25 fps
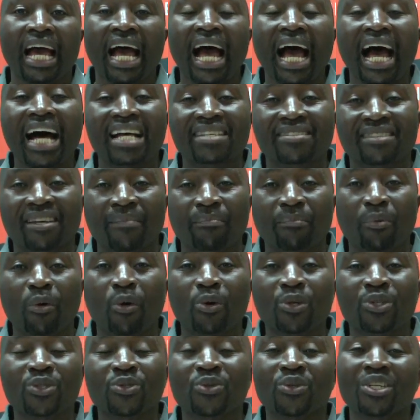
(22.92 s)
are
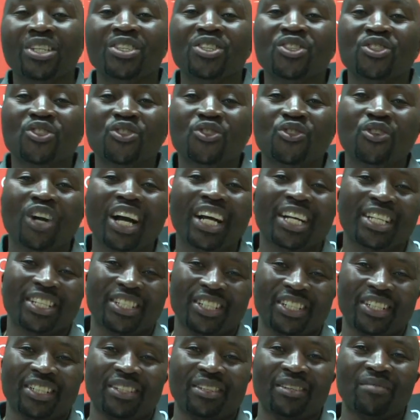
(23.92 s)
supposed to instruct
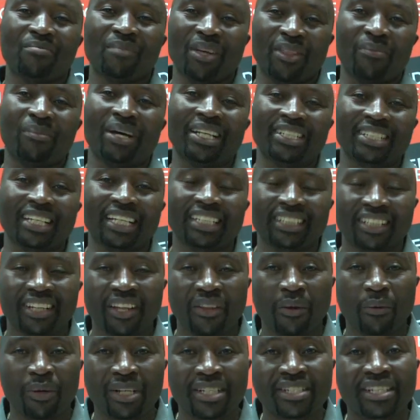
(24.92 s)
mathematically. In
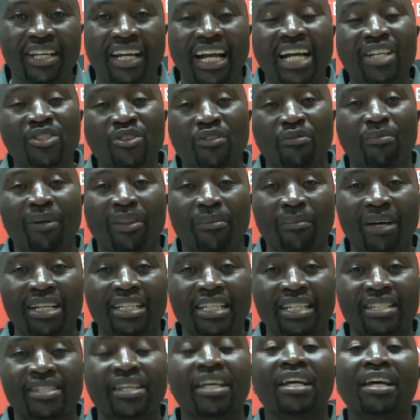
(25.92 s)
other words, the kinds of
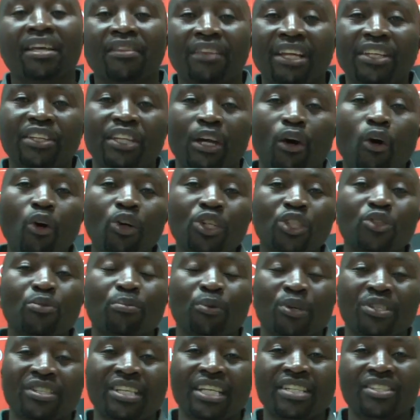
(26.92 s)
mathematics that they ought to
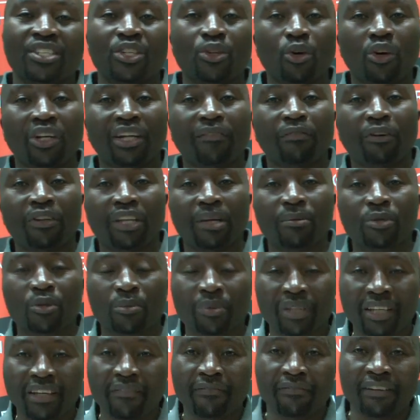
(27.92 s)
possess in order for them to
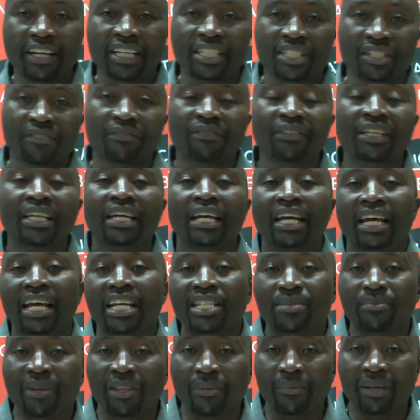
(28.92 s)
be effective
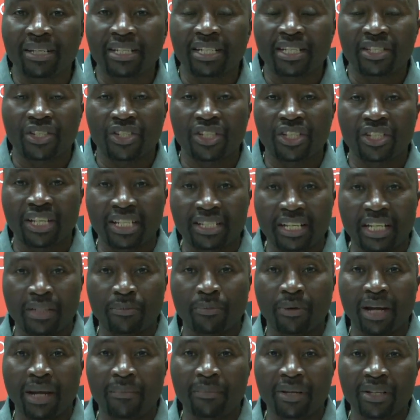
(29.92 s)
as mathematics teachers at
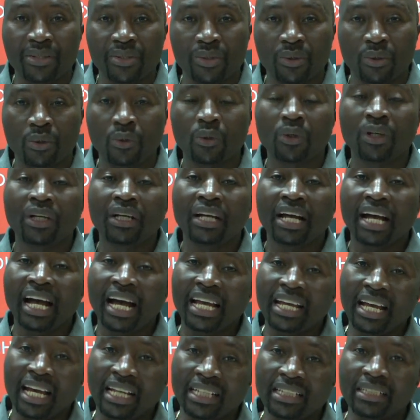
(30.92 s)
primary school
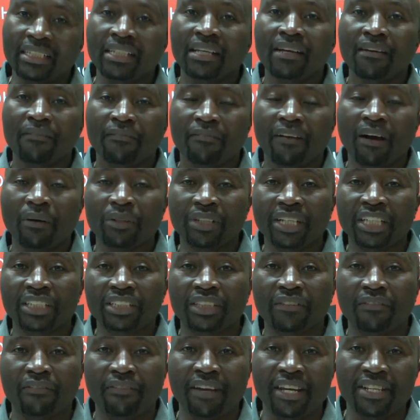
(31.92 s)
and
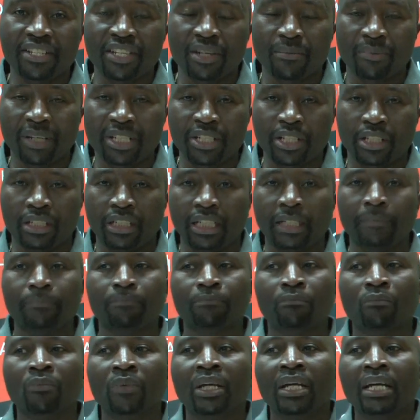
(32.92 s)
foundation phase in particular.
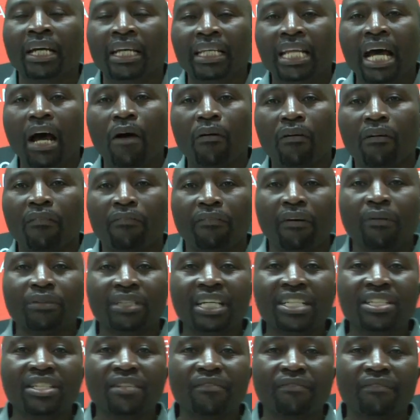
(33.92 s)
Now,
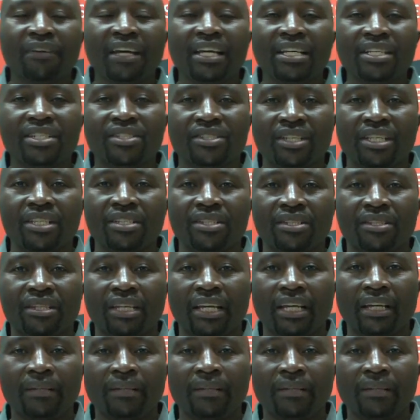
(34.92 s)
foundation phase is